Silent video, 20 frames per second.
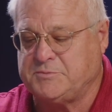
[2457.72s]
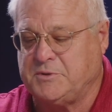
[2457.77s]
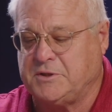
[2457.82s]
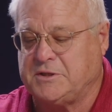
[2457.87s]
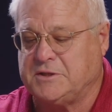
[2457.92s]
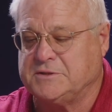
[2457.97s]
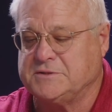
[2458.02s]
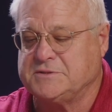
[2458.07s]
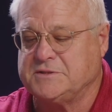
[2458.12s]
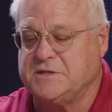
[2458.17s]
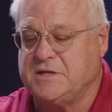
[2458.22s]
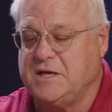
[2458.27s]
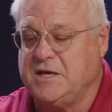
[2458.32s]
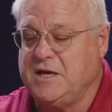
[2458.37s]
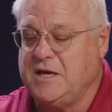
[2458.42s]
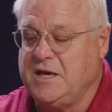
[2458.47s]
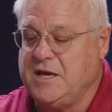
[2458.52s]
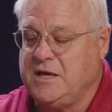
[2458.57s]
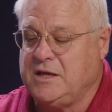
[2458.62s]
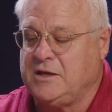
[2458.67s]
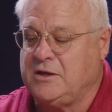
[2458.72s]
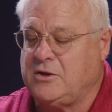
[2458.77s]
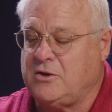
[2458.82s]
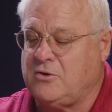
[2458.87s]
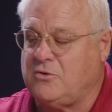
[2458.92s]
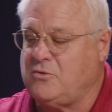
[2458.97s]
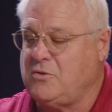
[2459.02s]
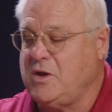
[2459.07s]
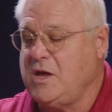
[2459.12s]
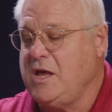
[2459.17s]
because, you
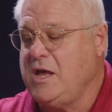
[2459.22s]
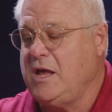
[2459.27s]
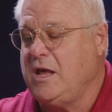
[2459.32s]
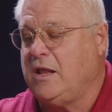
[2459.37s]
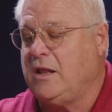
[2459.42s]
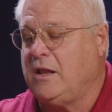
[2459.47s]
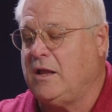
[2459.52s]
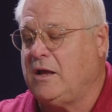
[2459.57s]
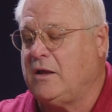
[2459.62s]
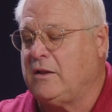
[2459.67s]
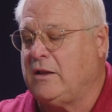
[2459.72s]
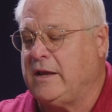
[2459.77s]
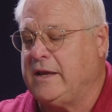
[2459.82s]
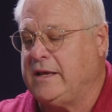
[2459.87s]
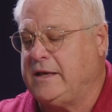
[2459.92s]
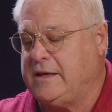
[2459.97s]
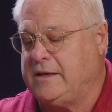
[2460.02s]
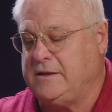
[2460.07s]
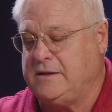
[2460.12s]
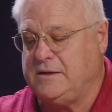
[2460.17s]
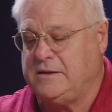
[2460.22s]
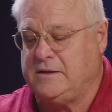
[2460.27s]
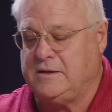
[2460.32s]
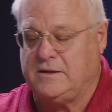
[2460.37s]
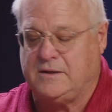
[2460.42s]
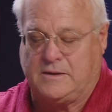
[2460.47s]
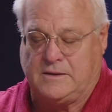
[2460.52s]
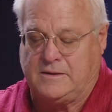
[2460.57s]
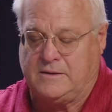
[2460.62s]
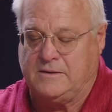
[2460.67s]
know, like
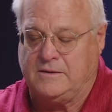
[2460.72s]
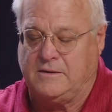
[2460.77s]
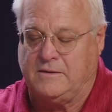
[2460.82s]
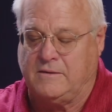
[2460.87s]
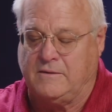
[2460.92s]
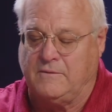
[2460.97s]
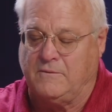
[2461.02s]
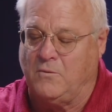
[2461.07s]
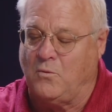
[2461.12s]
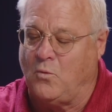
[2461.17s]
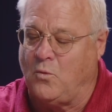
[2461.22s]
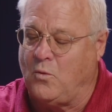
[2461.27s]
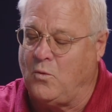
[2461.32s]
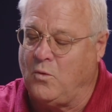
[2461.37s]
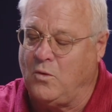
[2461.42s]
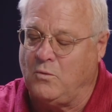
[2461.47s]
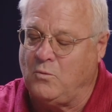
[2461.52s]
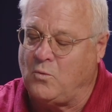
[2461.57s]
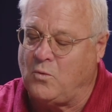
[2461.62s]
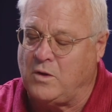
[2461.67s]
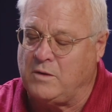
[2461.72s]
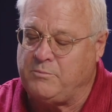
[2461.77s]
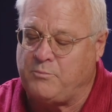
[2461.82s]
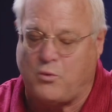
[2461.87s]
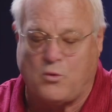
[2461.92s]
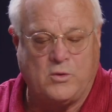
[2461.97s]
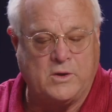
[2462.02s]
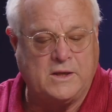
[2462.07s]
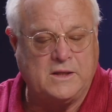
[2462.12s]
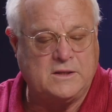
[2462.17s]
one
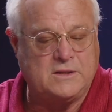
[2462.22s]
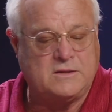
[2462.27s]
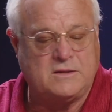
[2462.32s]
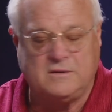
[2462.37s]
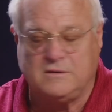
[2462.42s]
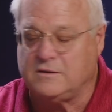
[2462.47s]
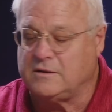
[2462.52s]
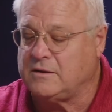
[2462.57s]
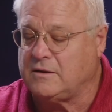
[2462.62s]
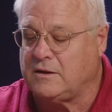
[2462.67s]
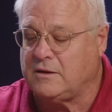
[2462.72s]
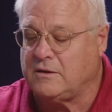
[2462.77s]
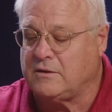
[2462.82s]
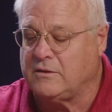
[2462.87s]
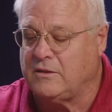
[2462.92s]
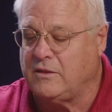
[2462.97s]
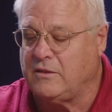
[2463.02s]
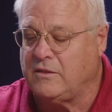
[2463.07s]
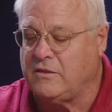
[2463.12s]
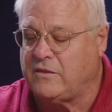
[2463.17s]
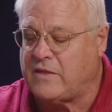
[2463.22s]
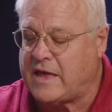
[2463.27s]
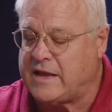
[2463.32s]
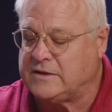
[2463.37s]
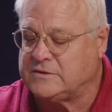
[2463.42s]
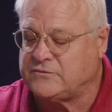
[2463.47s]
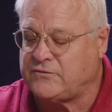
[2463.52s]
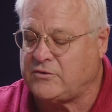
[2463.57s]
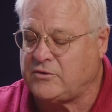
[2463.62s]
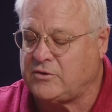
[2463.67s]
point that is very